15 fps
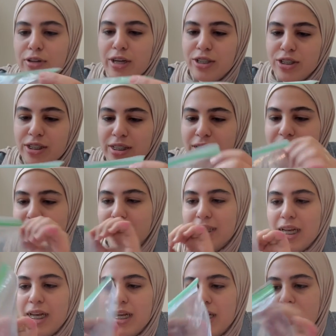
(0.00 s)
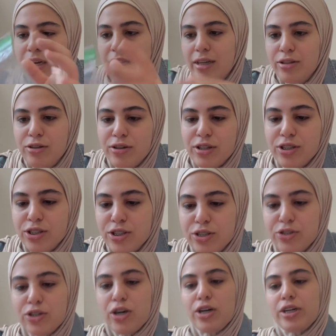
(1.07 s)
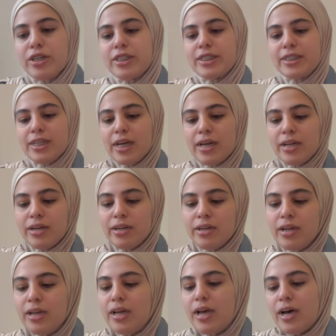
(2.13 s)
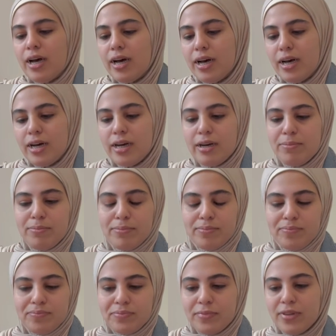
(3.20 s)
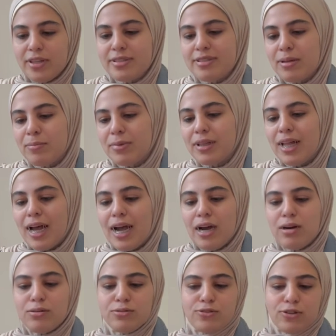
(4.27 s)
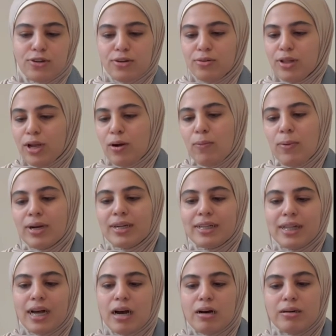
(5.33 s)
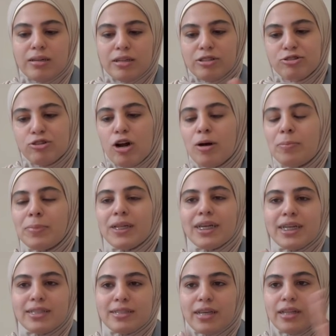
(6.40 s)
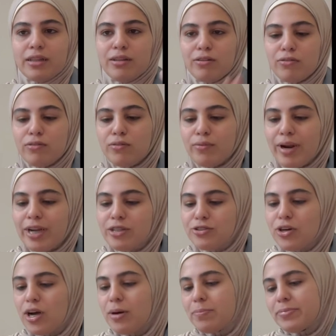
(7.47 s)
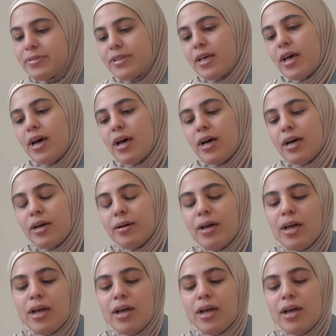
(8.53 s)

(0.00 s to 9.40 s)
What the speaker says: I just did the sun. You can just draw your sun, some clouds, or one cloud, droplets, little raindrops, a